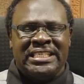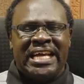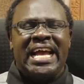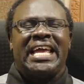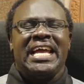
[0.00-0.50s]

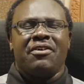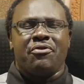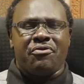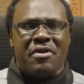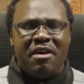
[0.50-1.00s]

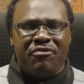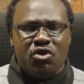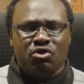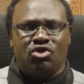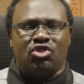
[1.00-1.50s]
taking
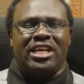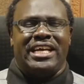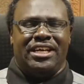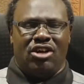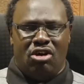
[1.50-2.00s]
refuge
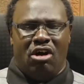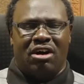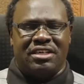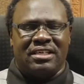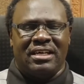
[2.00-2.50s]
in
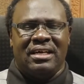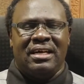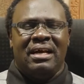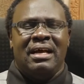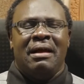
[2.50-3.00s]
God,
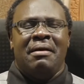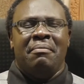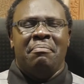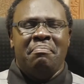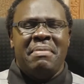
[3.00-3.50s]

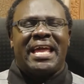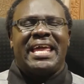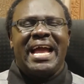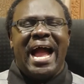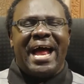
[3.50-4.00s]

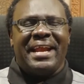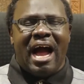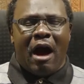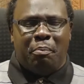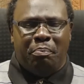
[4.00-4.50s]
making
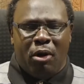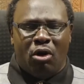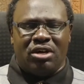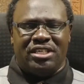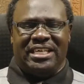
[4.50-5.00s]
an
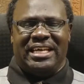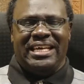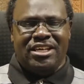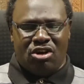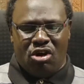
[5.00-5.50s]
abode
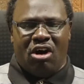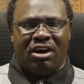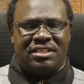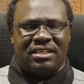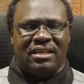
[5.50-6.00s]
in
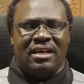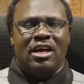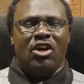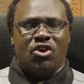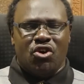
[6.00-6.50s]
God,
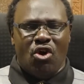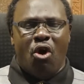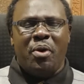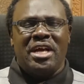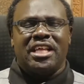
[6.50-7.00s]

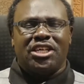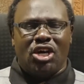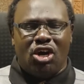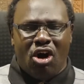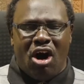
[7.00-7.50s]
knowing
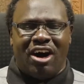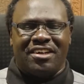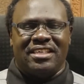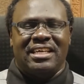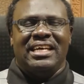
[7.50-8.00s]
that
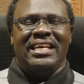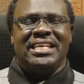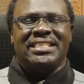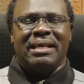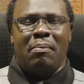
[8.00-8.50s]
God
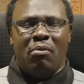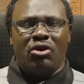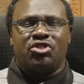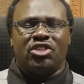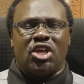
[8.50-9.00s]
is the
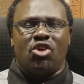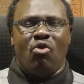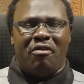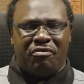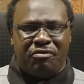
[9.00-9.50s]
most
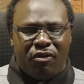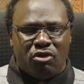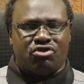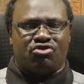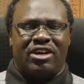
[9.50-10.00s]
secure
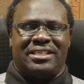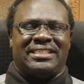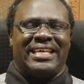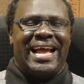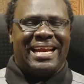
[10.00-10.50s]

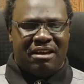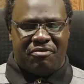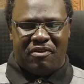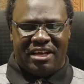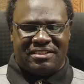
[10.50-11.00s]
fortress and
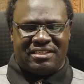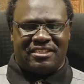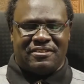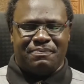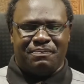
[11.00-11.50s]

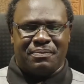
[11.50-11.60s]
defense.